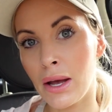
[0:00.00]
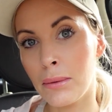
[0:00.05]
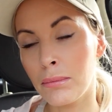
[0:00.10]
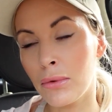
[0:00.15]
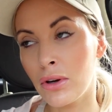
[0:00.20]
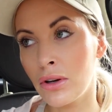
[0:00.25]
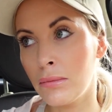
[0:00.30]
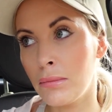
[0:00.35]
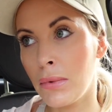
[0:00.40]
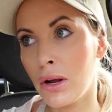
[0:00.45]
I'm
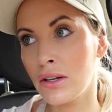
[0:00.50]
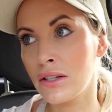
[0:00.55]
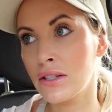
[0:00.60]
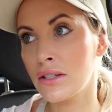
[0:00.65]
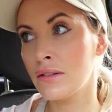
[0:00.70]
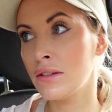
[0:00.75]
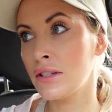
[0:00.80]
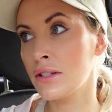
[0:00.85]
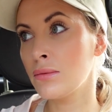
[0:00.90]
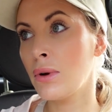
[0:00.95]
going to
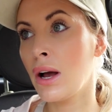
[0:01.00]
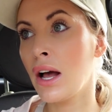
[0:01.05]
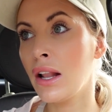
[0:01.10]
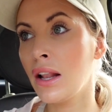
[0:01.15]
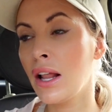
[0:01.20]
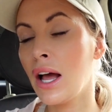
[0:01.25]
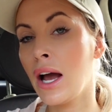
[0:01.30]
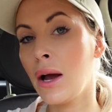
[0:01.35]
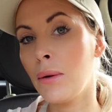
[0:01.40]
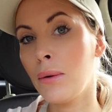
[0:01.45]
monitor as
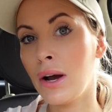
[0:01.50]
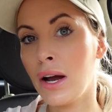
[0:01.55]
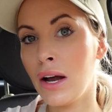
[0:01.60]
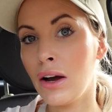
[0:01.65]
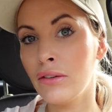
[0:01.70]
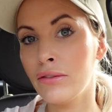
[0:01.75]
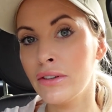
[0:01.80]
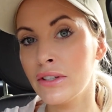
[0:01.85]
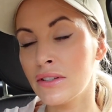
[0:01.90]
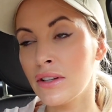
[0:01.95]
well how I
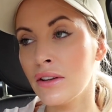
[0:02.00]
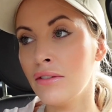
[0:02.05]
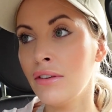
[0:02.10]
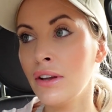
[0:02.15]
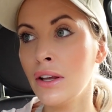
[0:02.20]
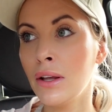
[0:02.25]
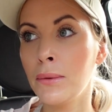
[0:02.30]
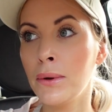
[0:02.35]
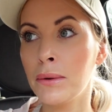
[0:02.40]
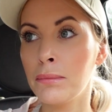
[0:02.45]
obviously
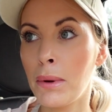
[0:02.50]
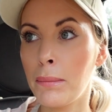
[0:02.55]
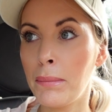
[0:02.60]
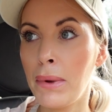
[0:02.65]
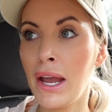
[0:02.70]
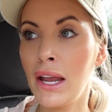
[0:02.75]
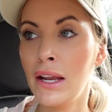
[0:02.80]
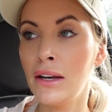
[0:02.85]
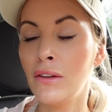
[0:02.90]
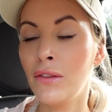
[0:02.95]
feel with my
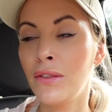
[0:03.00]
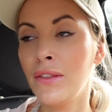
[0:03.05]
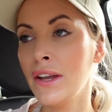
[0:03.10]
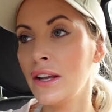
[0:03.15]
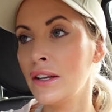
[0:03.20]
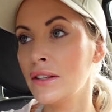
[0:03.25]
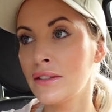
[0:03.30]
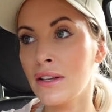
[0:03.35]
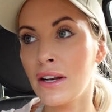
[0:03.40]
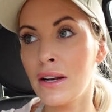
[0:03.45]
pain and things,